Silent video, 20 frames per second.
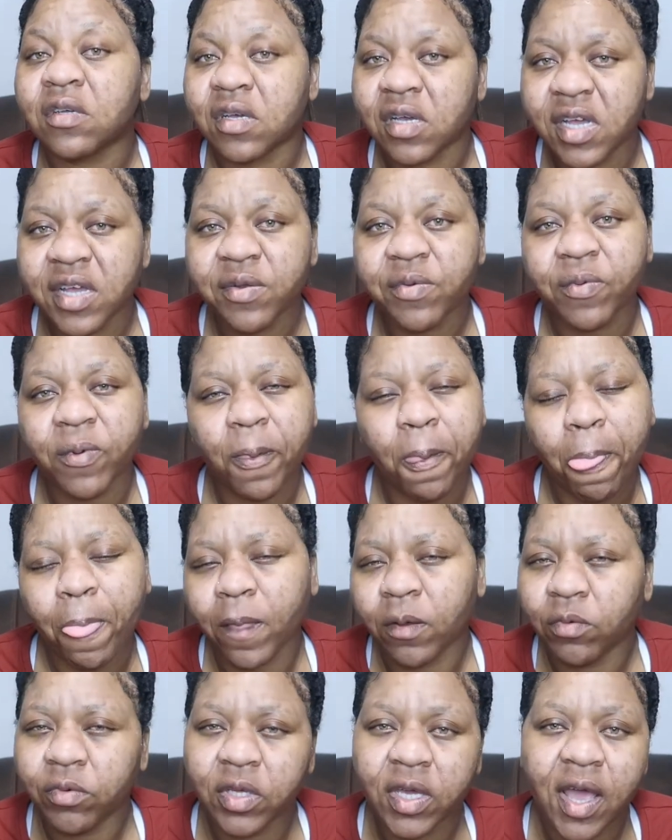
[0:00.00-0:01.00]
And
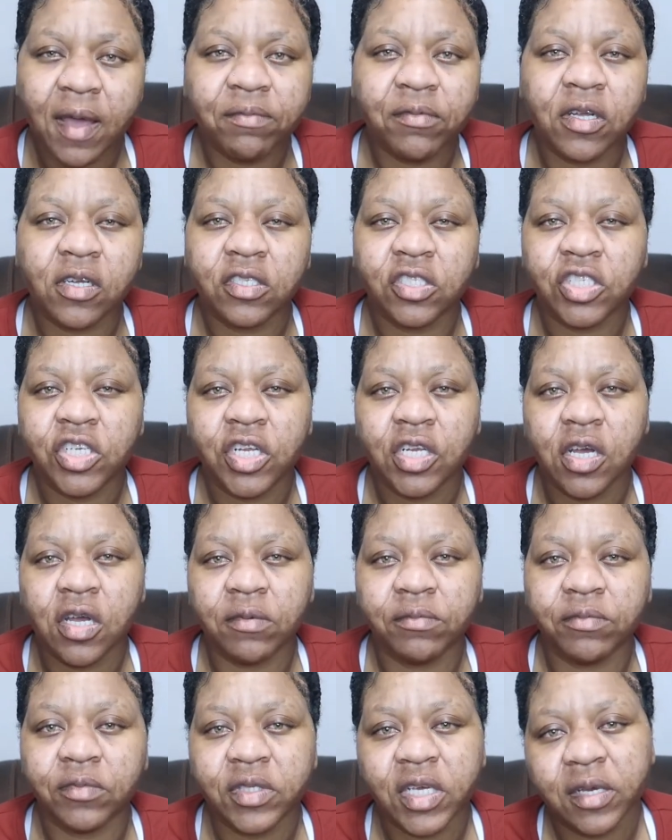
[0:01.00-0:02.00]
we kept our chins
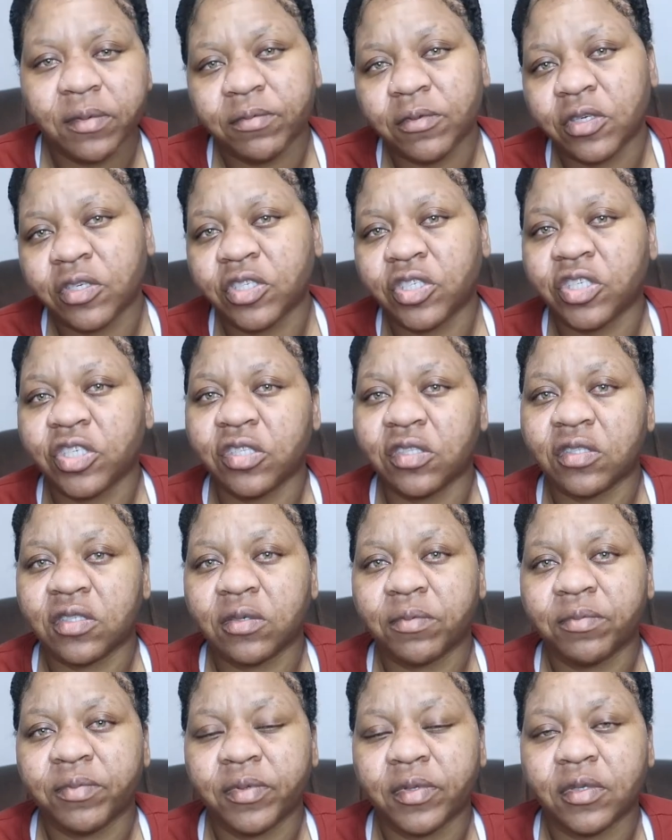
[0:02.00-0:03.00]

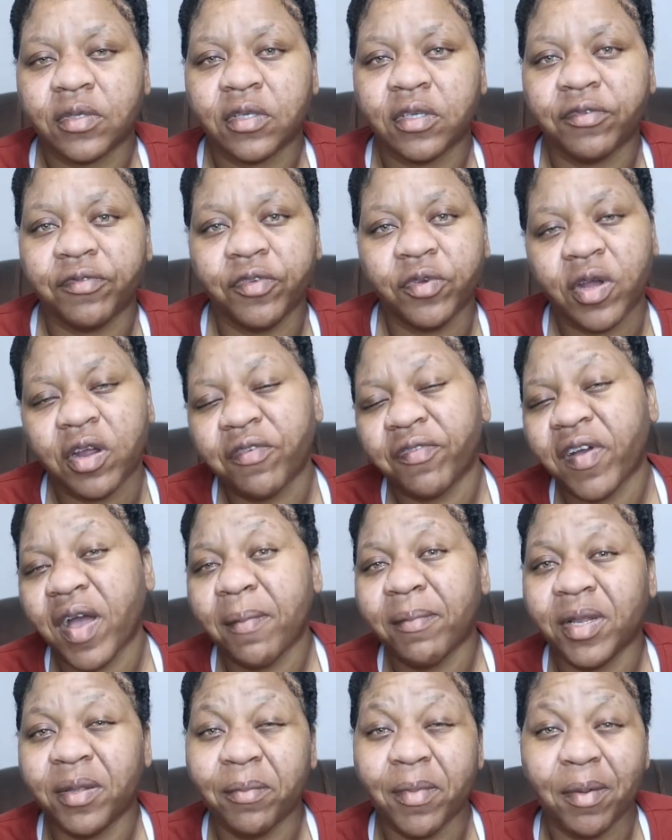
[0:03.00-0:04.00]
up. If you are a
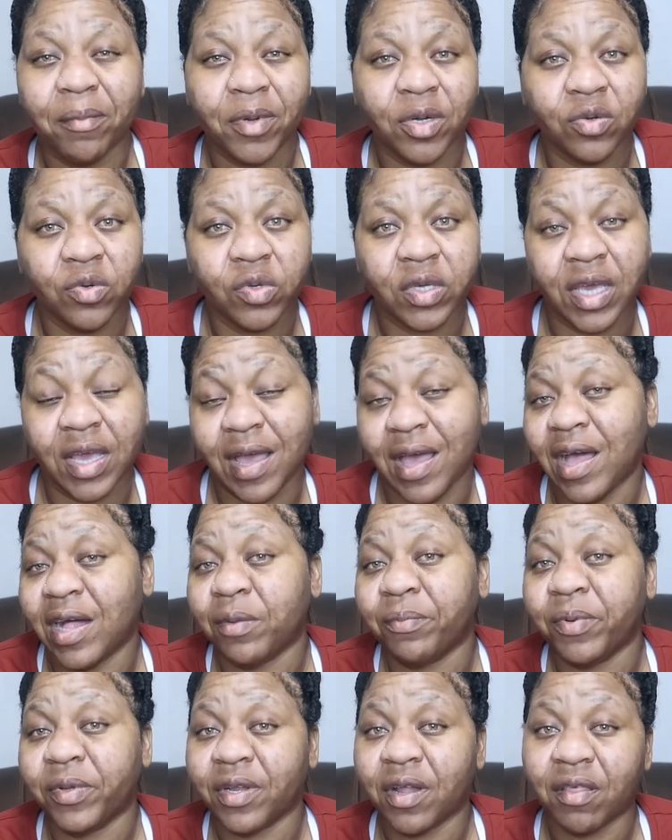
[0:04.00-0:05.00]
family member who can
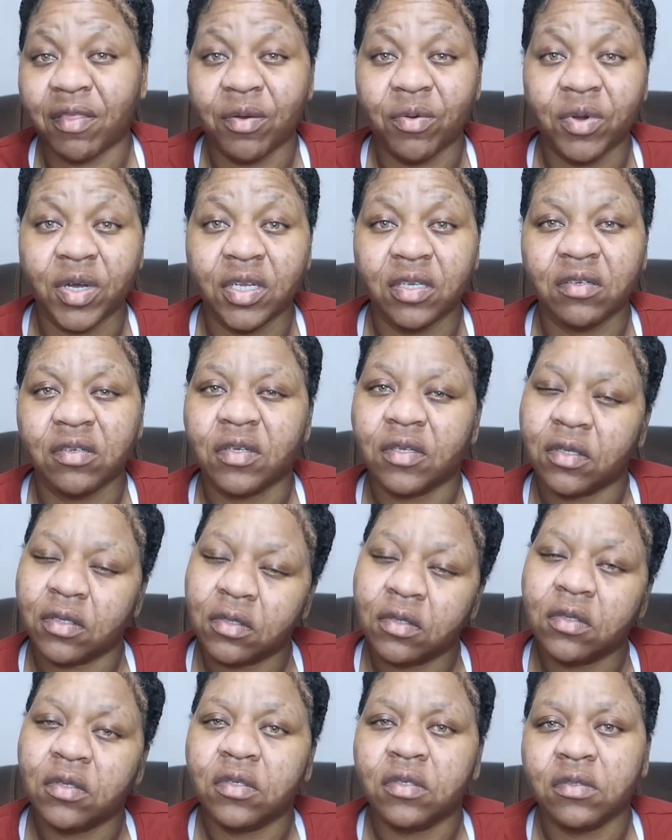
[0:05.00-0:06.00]
help another one,
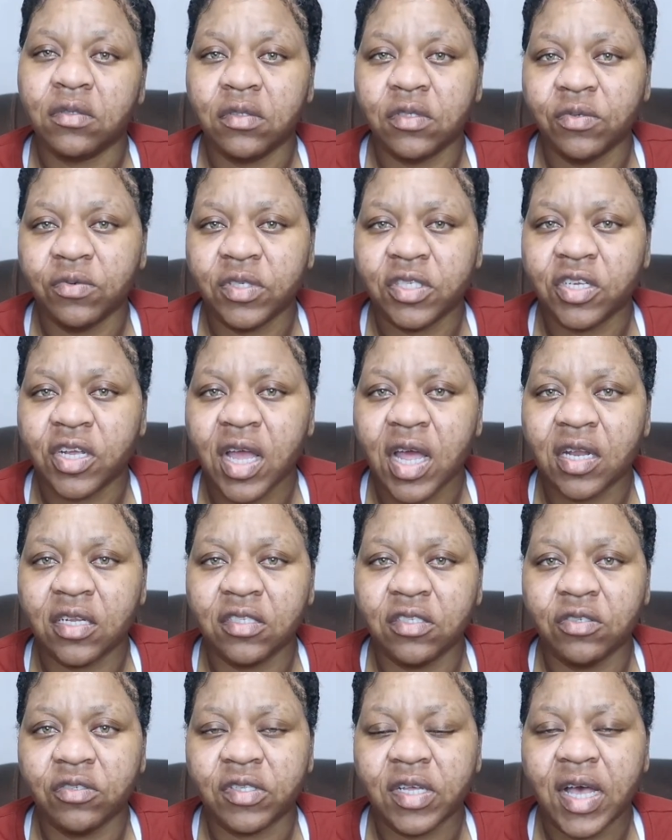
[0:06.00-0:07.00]
do what you gotta
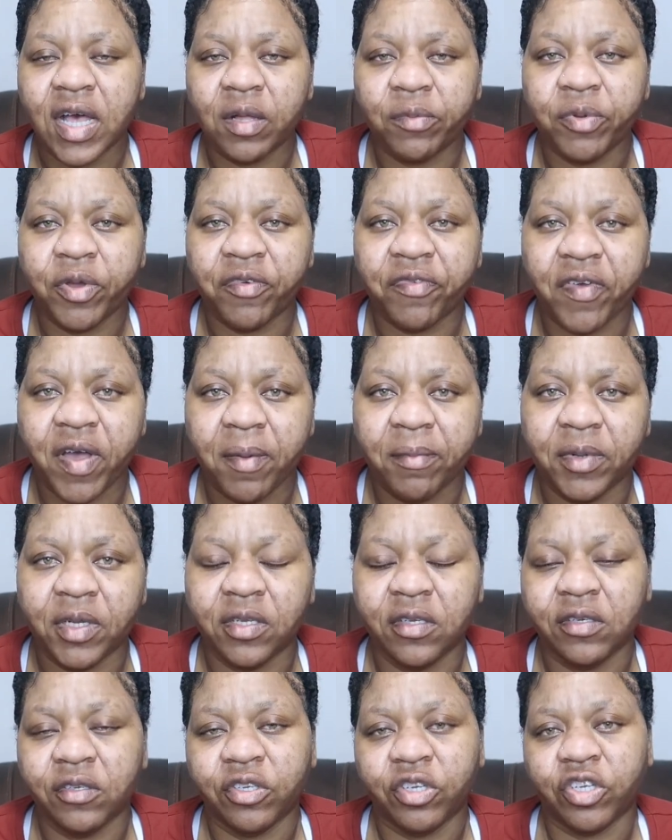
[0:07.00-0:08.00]
do to help your
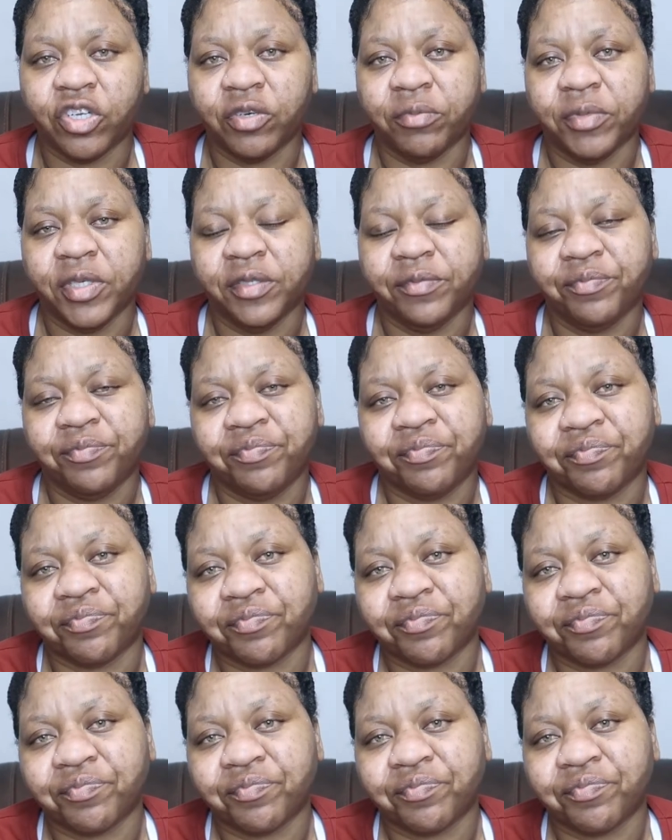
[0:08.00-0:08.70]
family, you know what I mean?